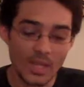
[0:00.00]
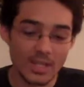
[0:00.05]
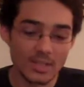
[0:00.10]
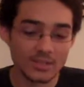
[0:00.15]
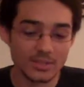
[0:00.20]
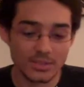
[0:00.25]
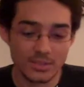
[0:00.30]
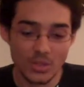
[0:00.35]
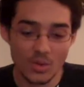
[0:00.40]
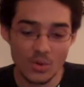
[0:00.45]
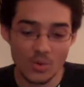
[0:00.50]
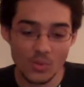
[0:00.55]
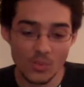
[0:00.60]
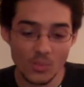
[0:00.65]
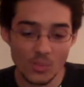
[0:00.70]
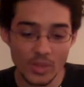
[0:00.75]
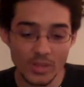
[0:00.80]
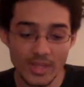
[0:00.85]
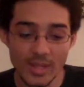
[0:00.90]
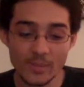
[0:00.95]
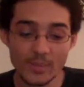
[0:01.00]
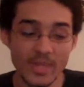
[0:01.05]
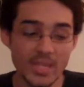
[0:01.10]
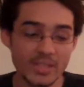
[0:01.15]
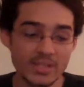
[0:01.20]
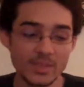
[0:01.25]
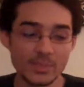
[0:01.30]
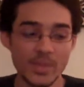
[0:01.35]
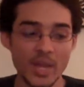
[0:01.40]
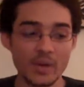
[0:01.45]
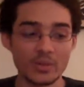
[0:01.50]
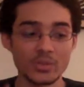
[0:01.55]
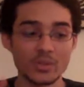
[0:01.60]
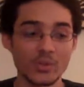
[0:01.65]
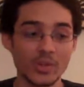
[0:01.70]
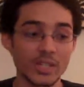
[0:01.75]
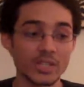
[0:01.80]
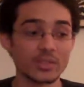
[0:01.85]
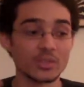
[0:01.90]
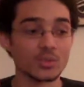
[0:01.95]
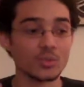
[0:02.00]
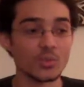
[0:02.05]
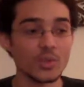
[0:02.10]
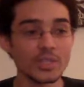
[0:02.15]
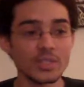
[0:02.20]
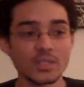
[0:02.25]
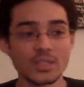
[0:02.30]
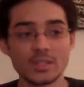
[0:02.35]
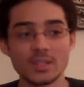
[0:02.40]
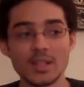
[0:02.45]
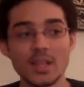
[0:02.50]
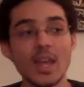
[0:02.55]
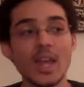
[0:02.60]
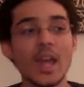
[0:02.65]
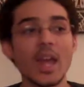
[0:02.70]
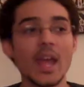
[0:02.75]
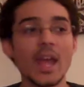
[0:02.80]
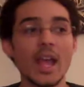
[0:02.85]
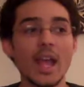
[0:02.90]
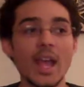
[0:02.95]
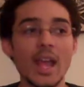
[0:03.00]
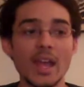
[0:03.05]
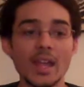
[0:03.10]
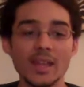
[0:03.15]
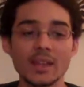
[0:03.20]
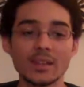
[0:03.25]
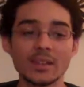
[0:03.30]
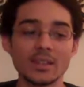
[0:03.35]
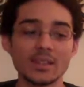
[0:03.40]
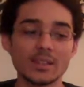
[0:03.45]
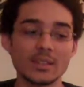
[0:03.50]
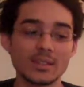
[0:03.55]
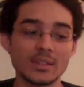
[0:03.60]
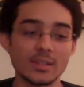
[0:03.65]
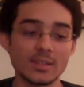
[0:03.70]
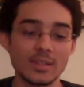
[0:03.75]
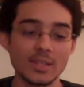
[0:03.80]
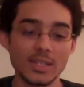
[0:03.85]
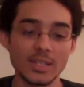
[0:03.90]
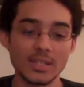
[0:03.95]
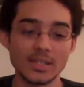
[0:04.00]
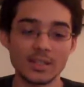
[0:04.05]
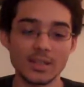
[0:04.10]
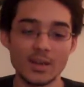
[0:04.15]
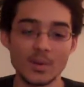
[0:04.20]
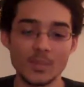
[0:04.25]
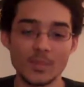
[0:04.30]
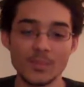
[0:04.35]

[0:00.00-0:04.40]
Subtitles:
So what that means about your intuition and the